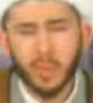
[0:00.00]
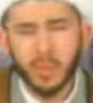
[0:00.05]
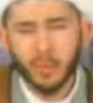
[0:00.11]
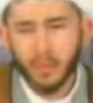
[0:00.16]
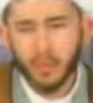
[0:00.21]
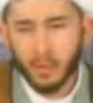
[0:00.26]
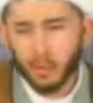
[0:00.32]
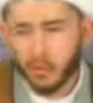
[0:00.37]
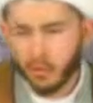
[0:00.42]
there
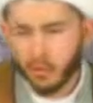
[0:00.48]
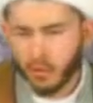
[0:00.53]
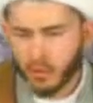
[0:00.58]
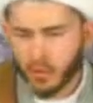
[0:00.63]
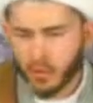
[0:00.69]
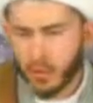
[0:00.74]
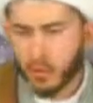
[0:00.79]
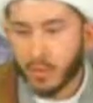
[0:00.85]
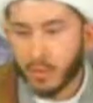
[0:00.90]
was
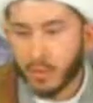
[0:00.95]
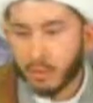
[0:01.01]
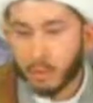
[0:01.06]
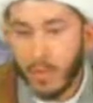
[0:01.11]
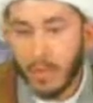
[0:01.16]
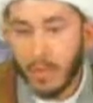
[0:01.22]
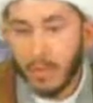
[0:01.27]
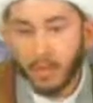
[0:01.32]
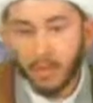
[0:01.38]
no
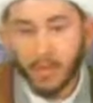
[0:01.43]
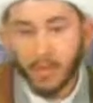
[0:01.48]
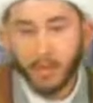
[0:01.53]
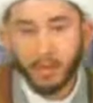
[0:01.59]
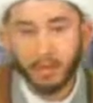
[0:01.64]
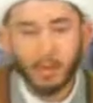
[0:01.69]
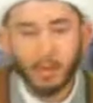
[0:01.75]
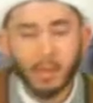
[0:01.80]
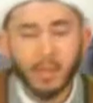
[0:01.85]
debate
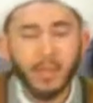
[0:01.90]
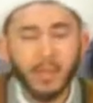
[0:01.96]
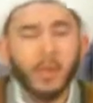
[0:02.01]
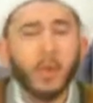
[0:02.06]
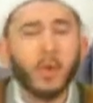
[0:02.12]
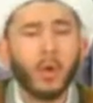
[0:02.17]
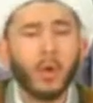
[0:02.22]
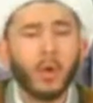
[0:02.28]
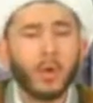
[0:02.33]
actually.
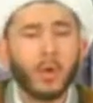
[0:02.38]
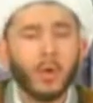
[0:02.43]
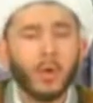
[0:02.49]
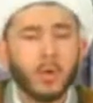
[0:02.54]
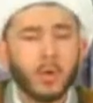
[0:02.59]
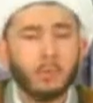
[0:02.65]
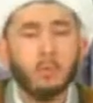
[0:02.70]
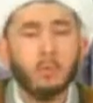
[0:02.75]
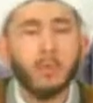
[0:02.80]

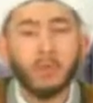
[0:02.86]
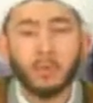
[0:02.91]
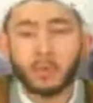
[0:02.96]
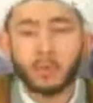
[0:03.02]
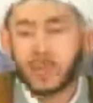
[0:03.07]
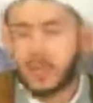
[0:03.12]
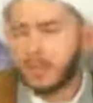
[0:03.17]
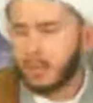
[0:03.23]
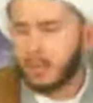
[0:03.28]
If you
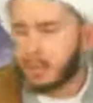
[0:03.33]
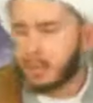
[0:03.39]
read